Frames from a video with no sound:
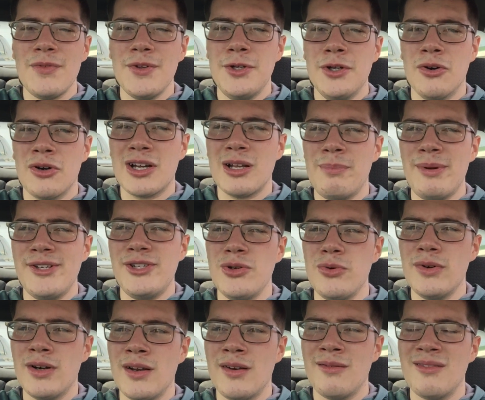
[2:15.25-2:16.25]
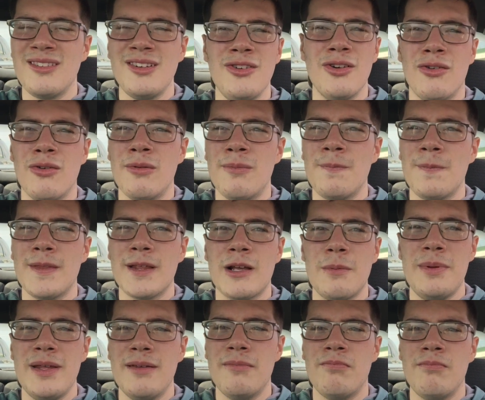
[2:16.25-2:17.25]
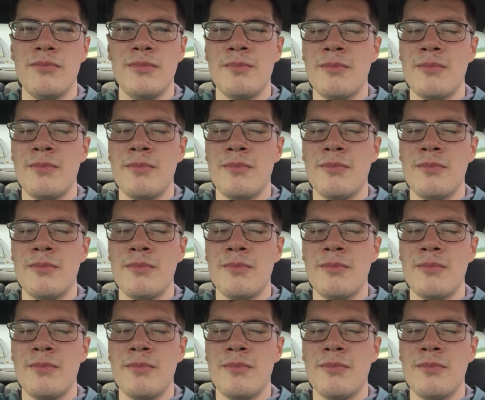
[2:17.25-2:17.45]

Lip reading: you know, could be doing, you know, could be